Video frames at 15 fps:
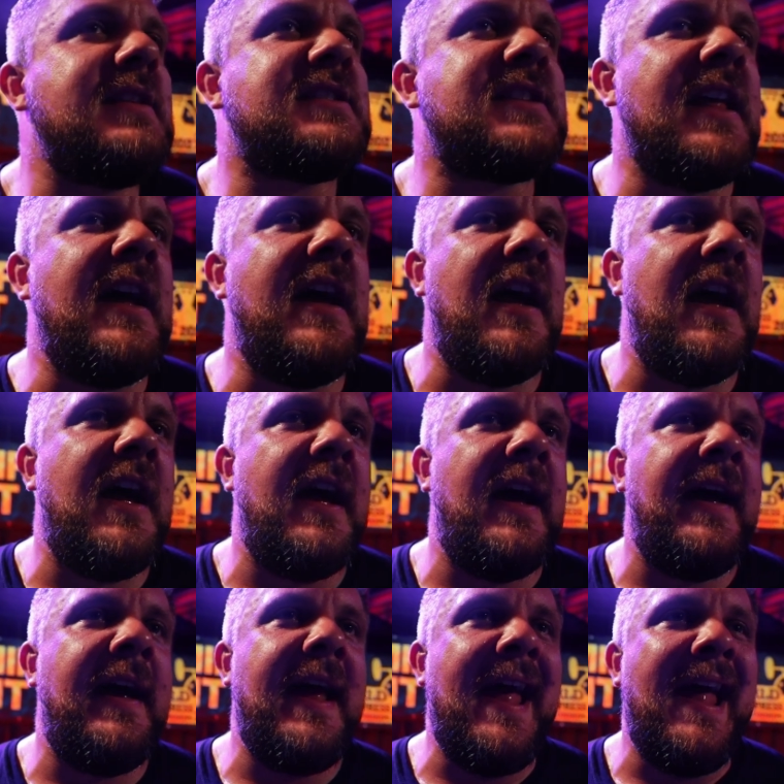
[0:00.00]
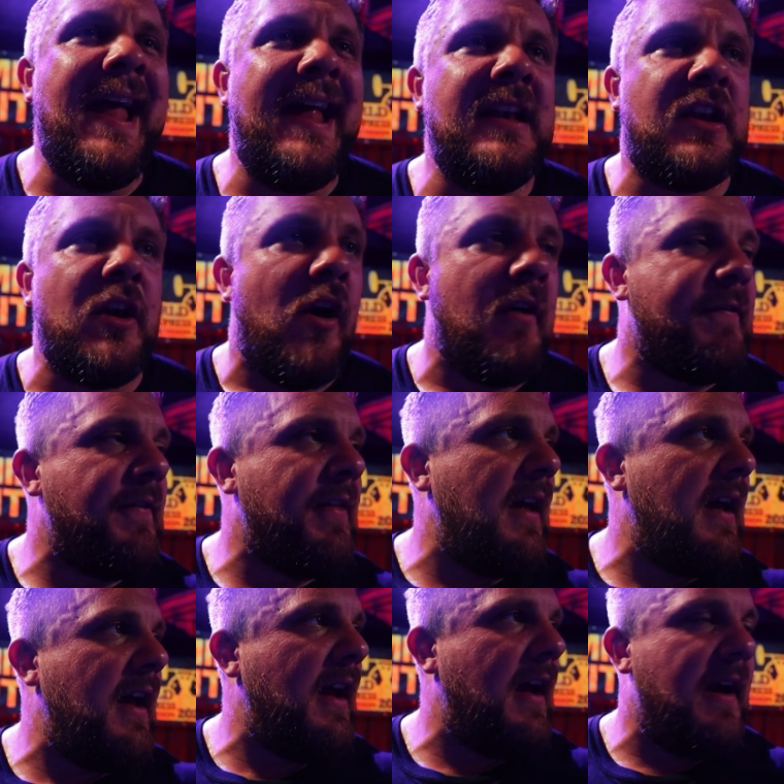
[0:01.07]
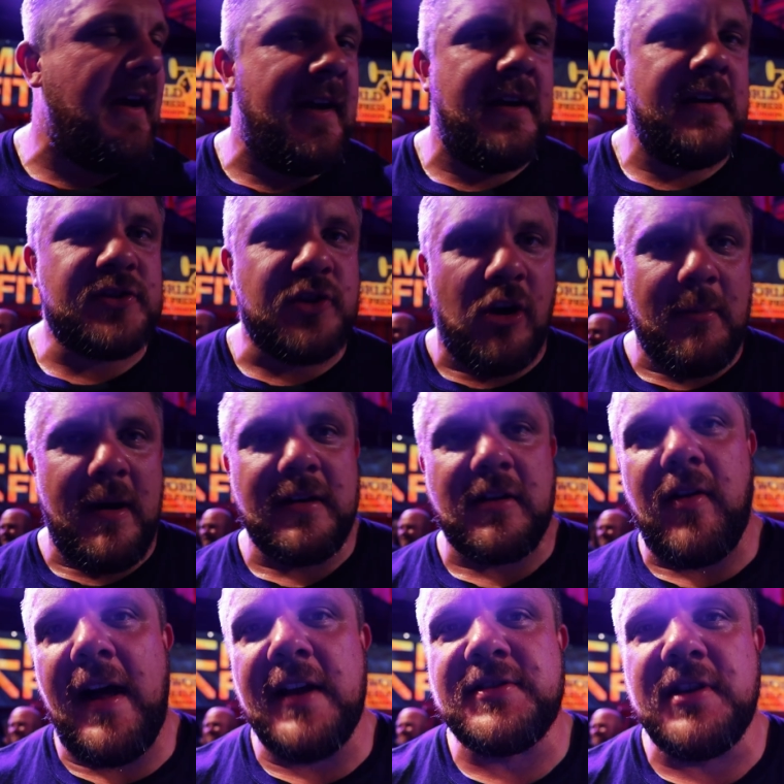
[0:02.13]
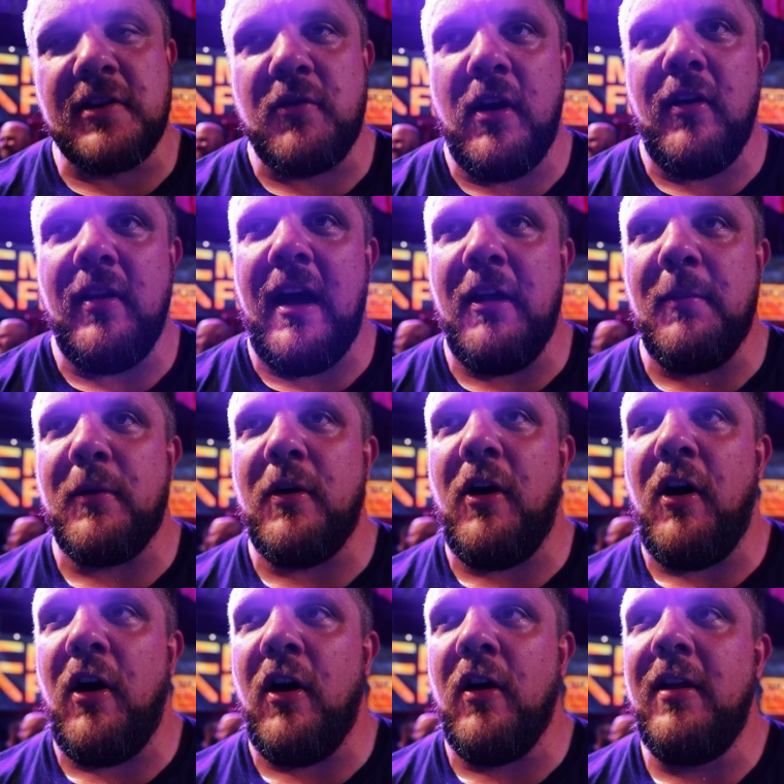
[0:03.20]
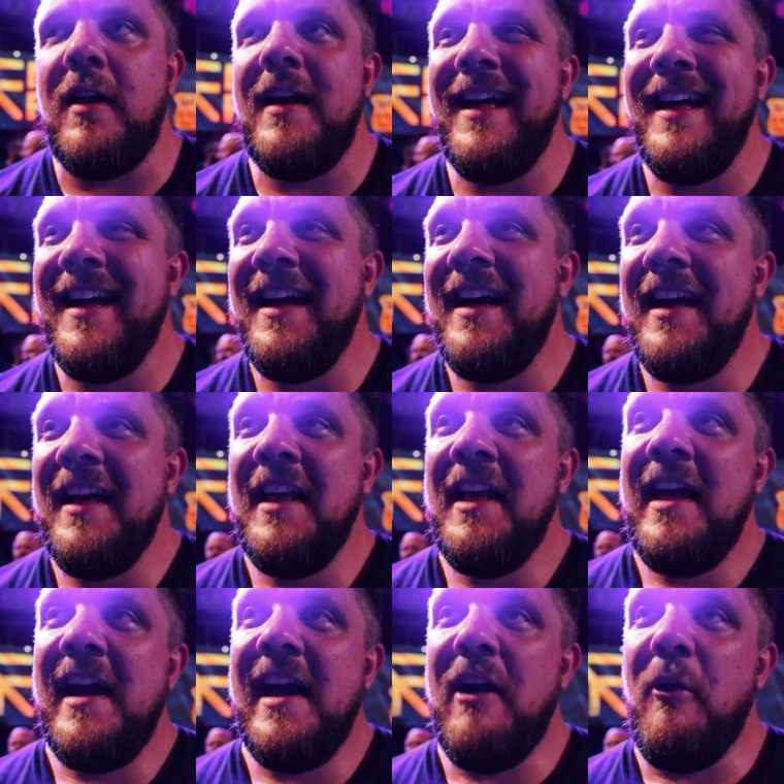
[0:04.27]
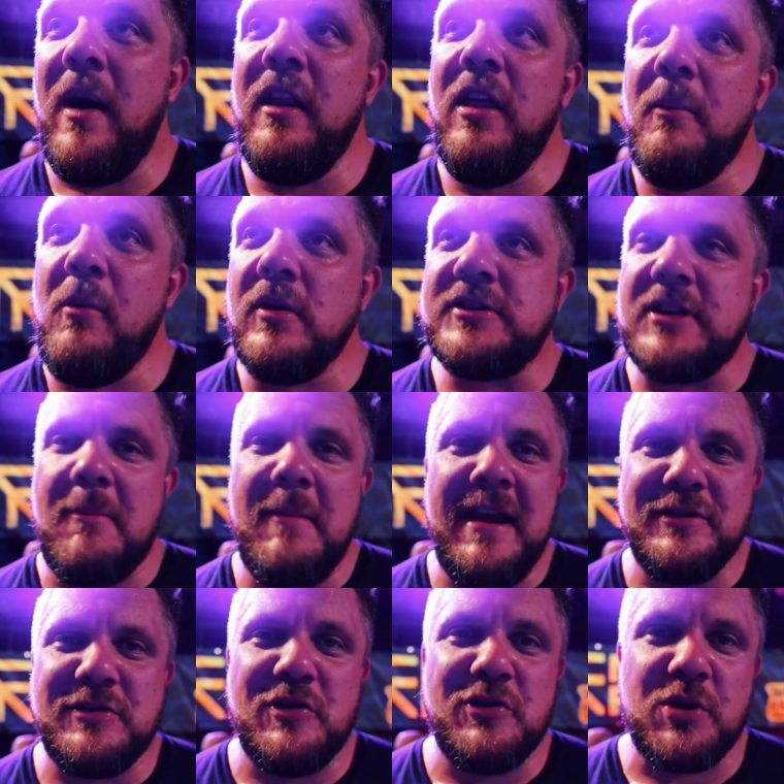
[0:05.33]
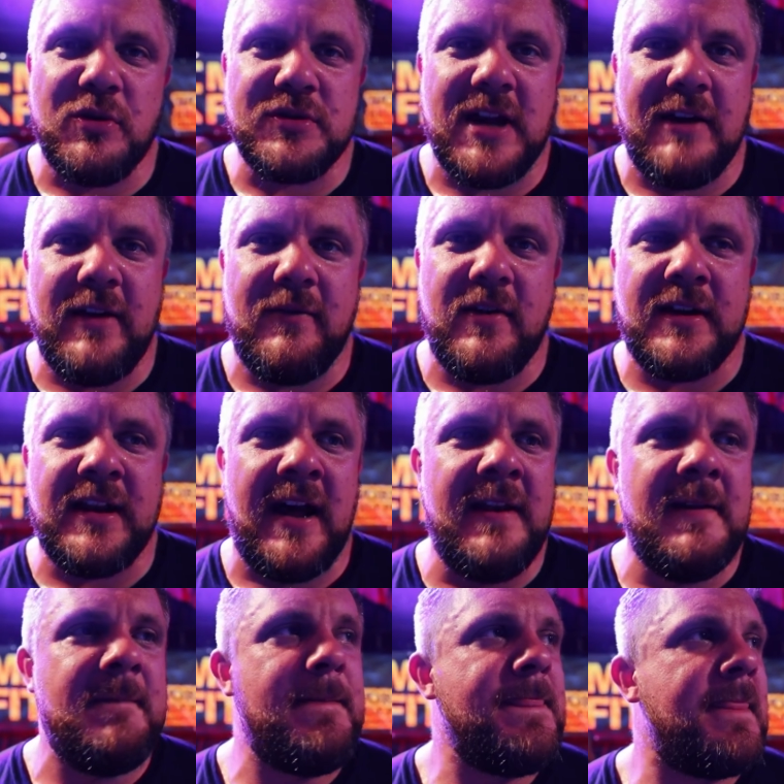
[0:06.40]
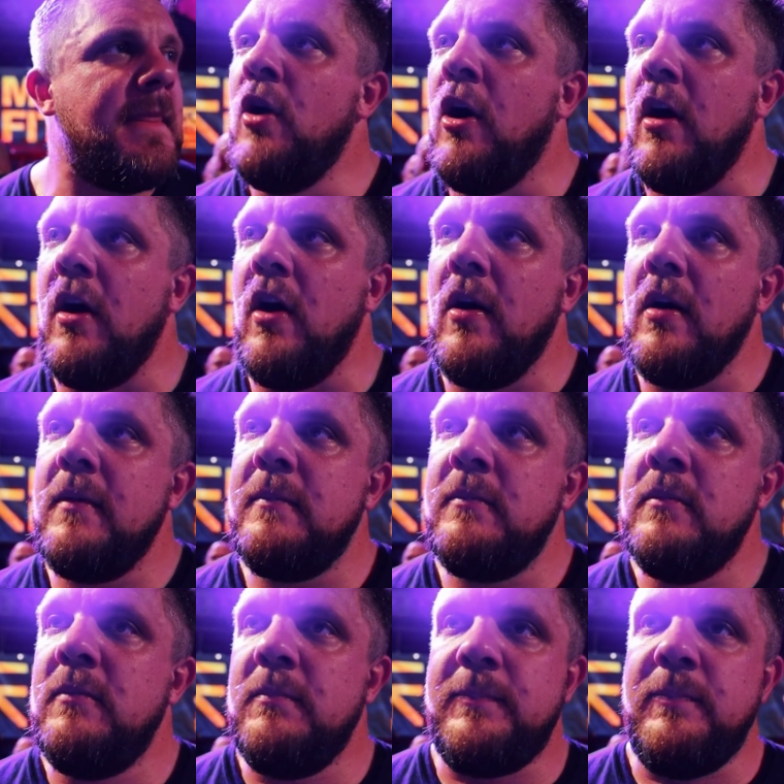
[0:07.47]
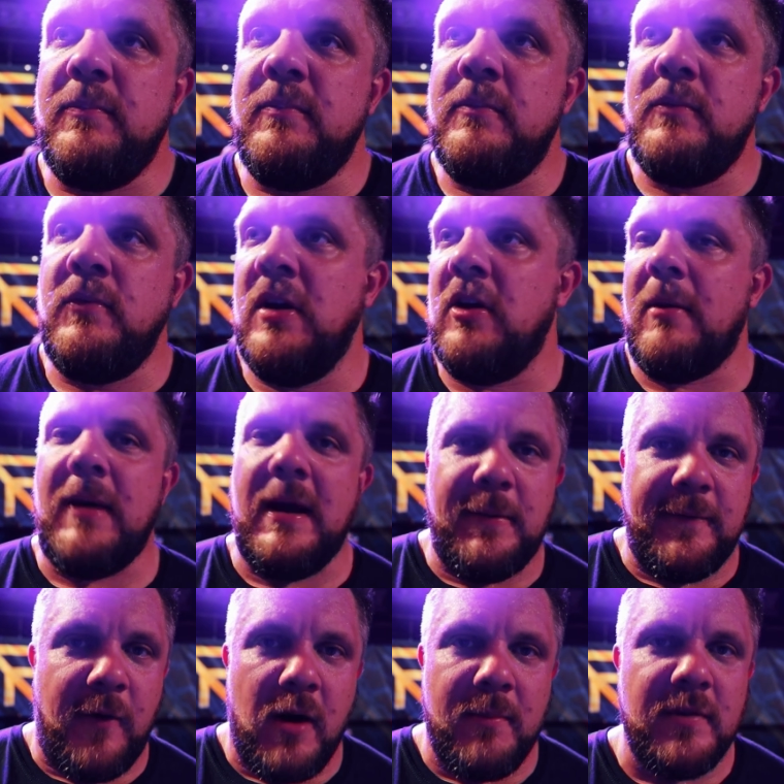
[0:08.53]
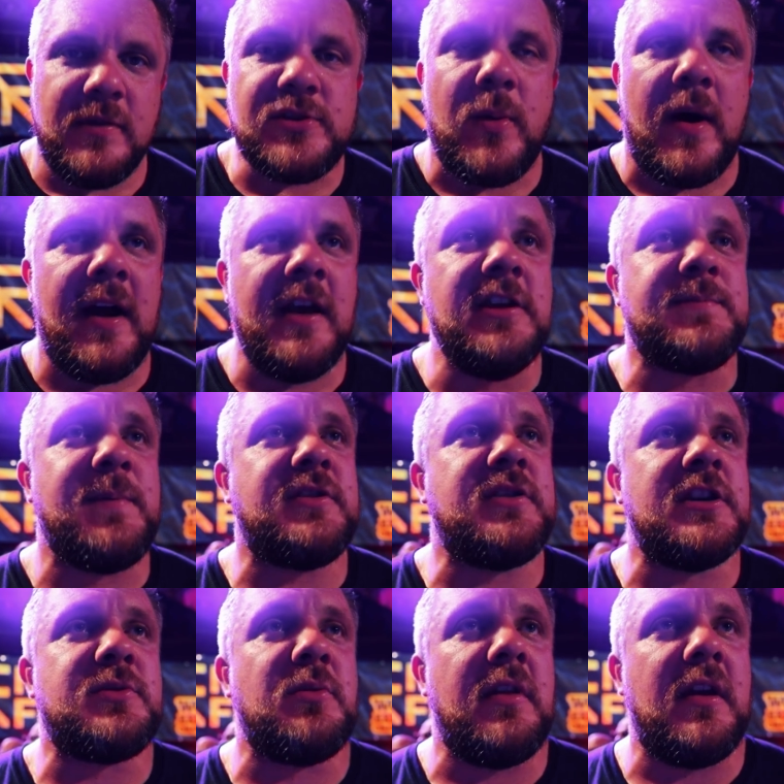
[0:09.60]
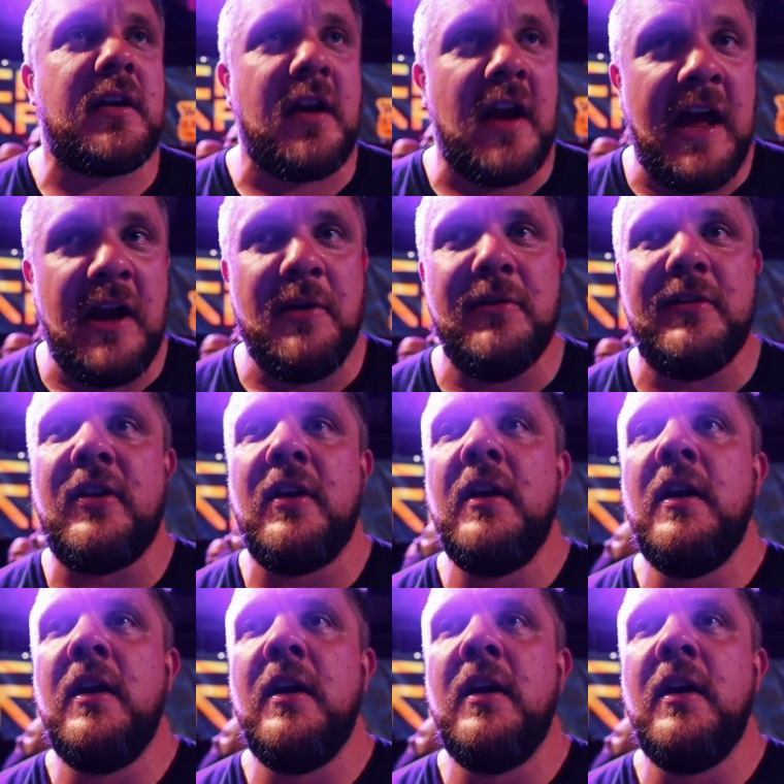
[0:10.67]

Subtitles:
the end of the Strongman Classic Royal Albert Hall. One of the most amazing shows I've ever done. Not really my performance wise, but just with the crowd.